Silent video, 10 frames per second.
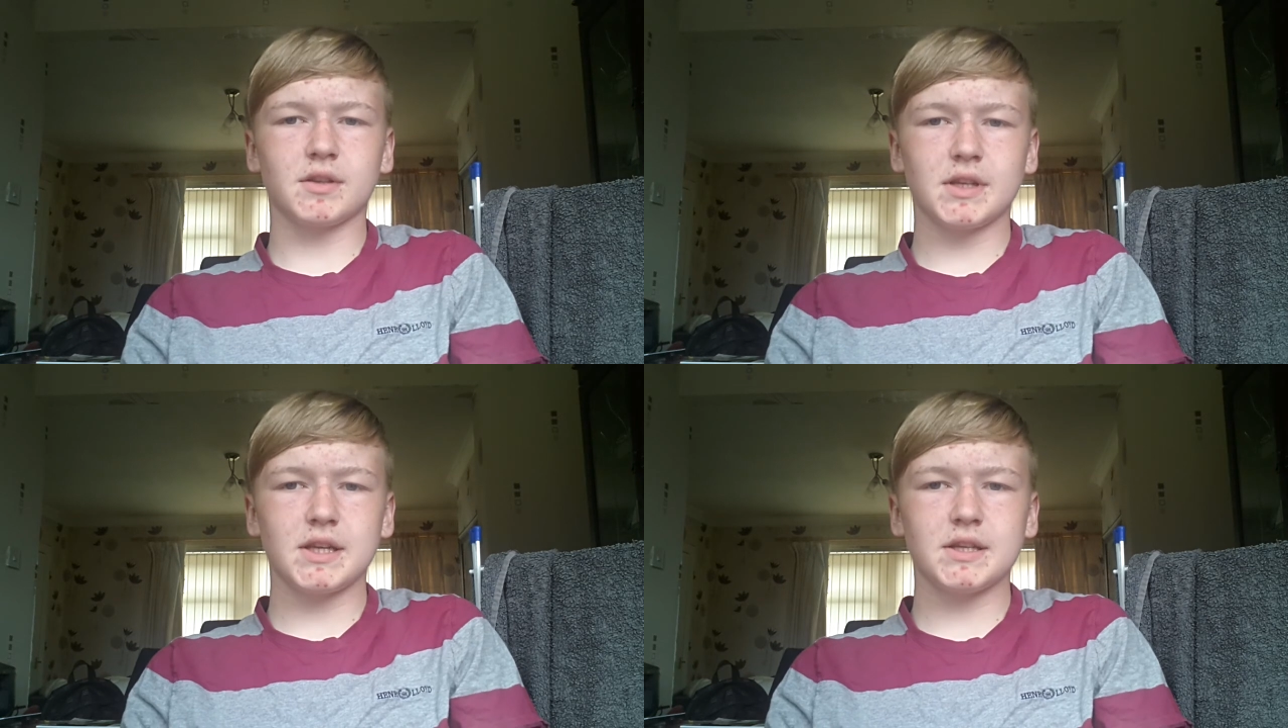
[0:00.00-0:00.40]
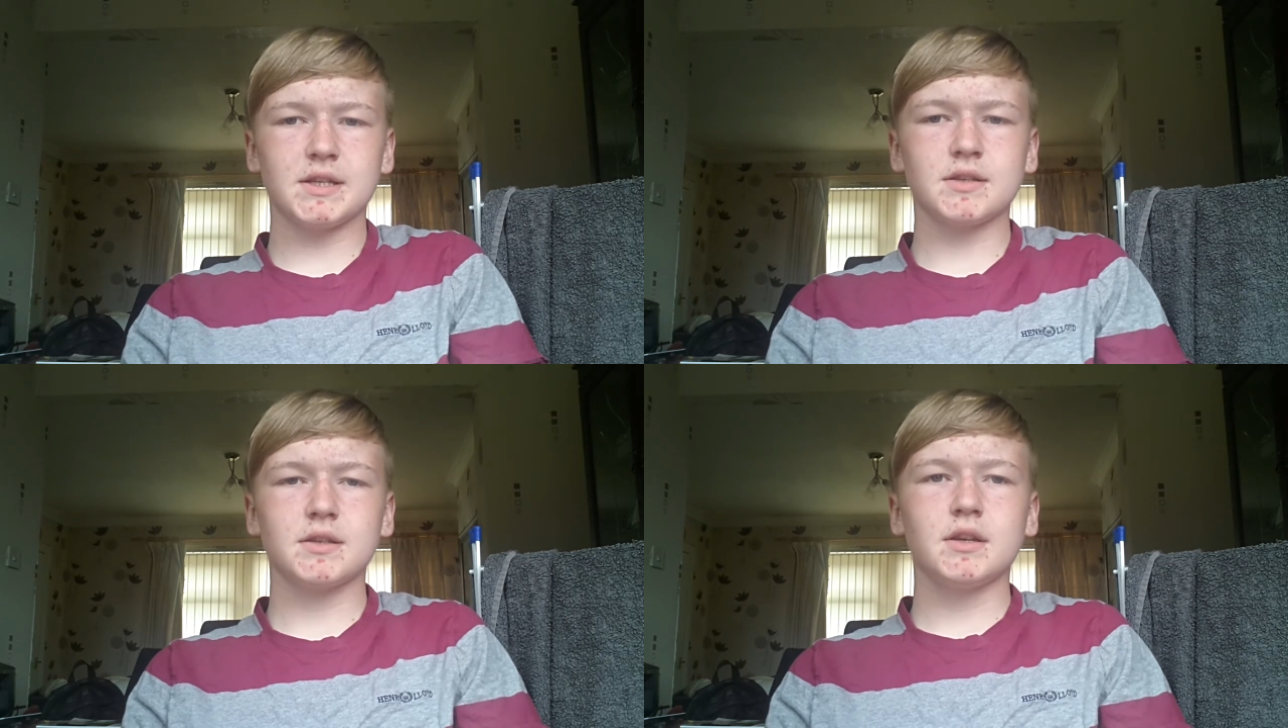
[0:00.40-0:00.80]

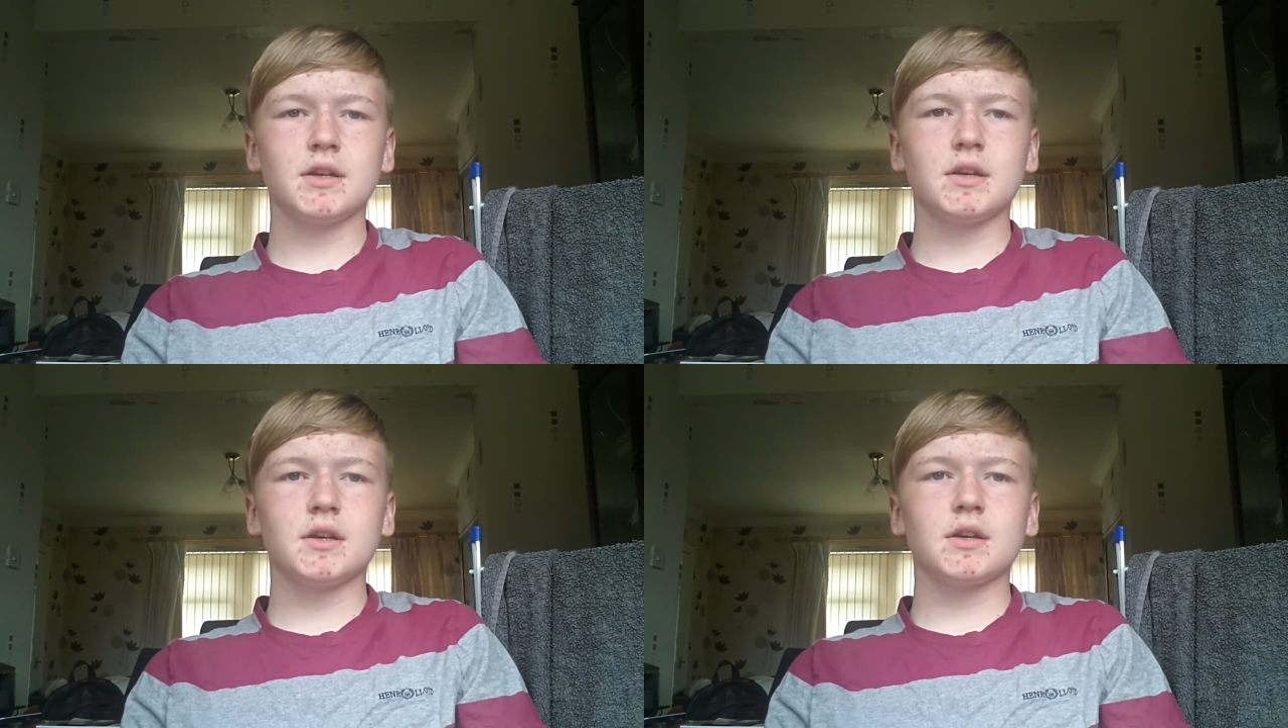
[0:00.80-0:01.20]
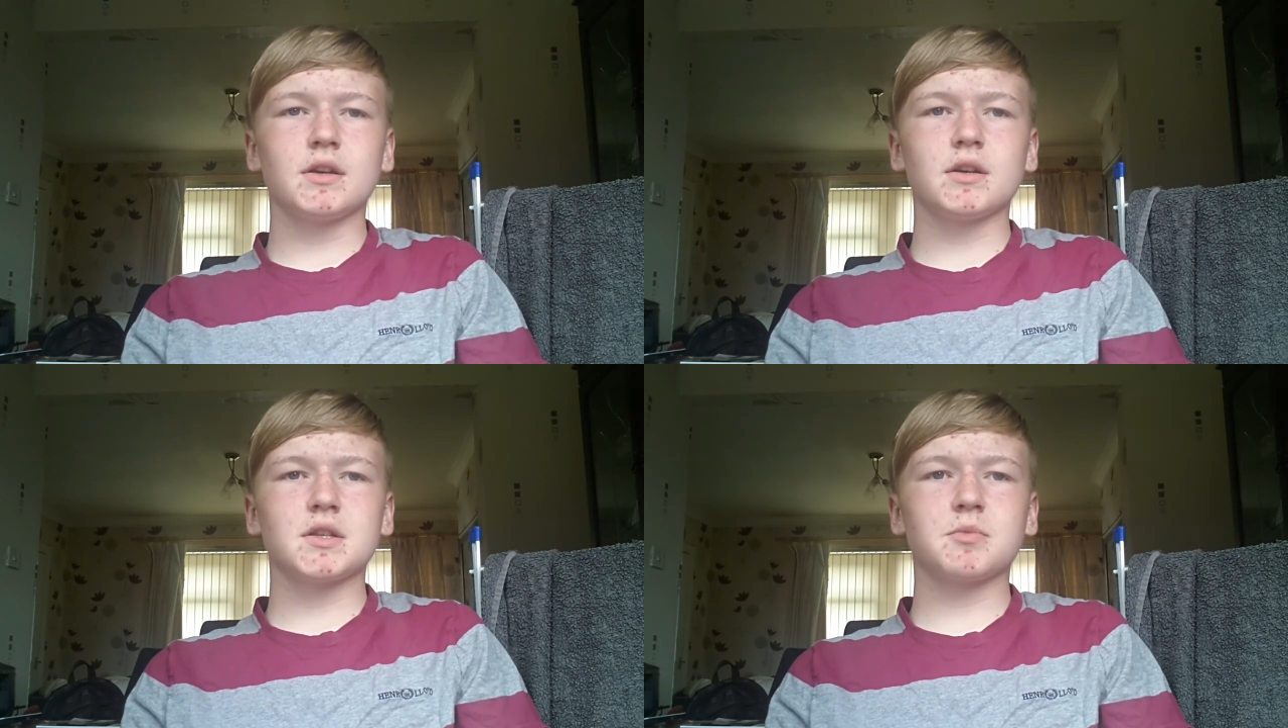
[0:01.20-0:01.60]
Leeds
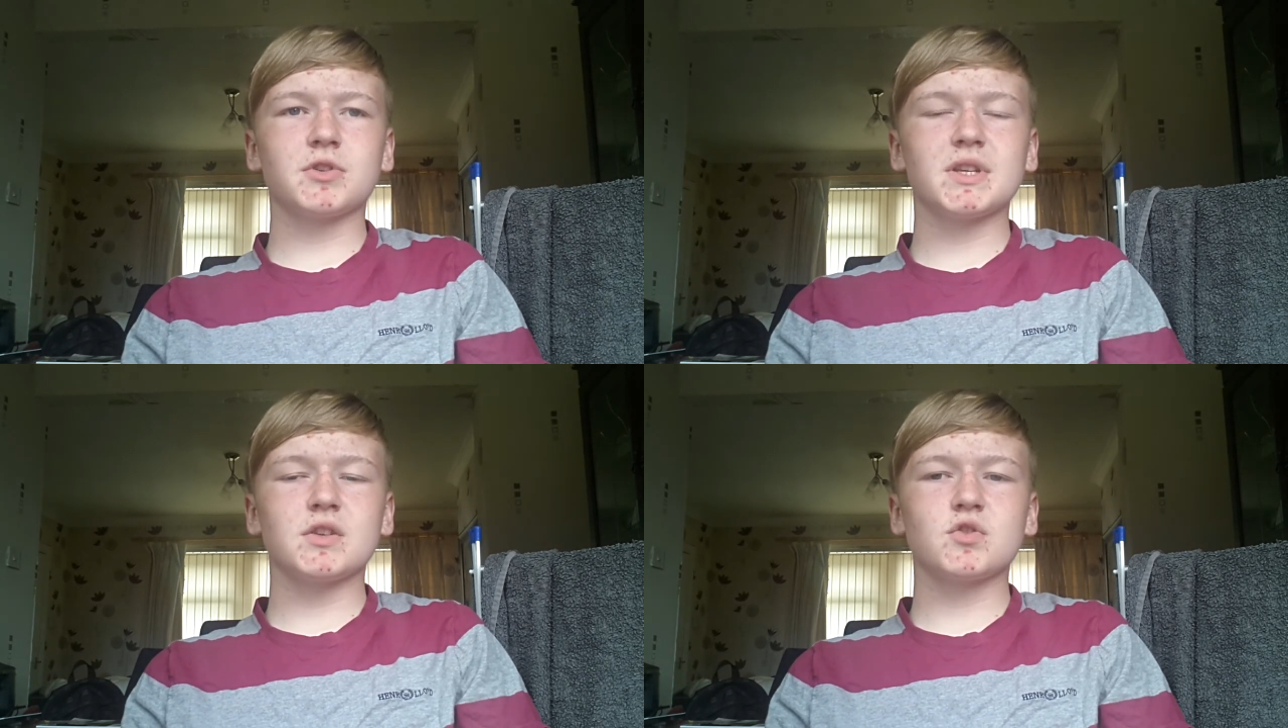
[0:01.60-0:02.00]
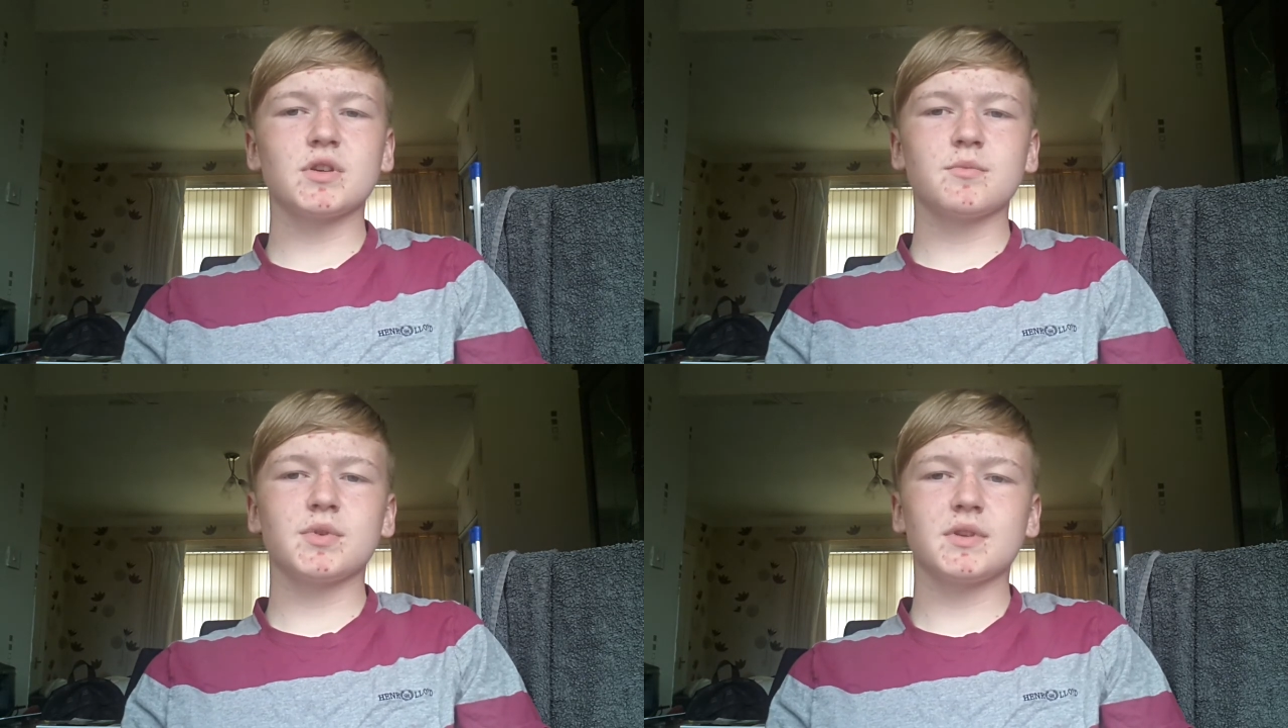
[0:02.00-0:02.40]
spotting
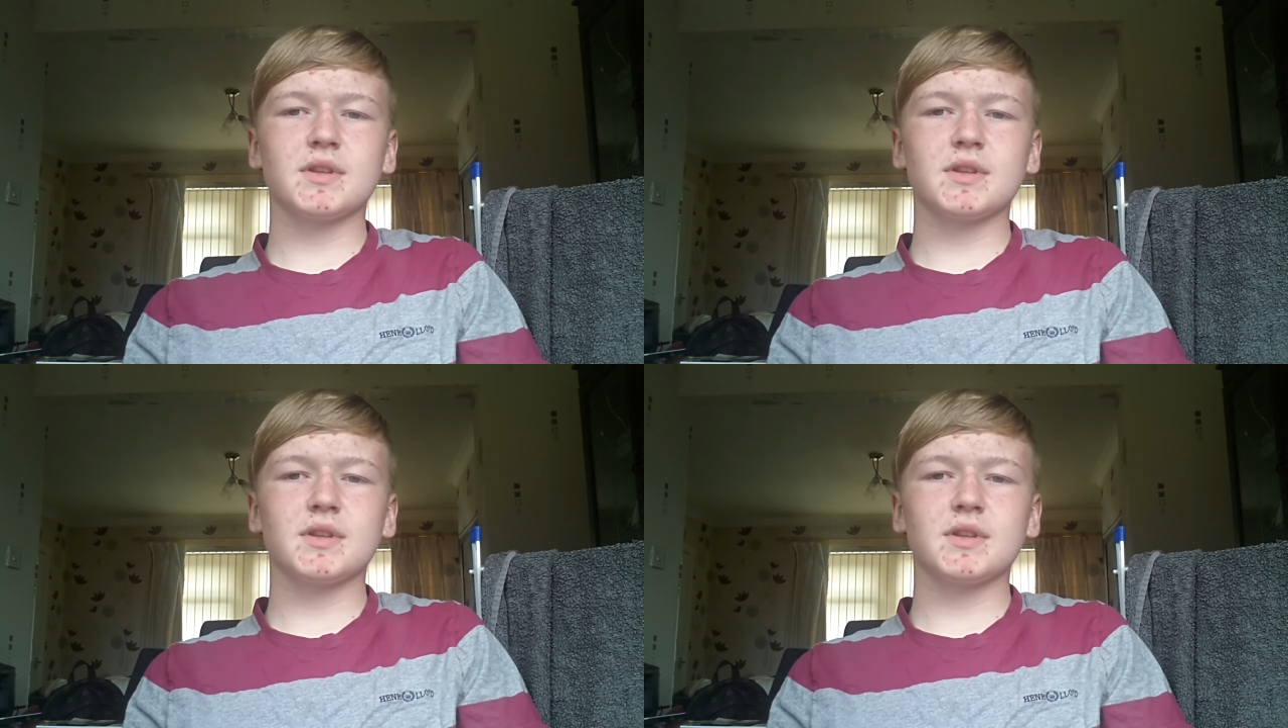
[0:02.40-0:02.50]
trip.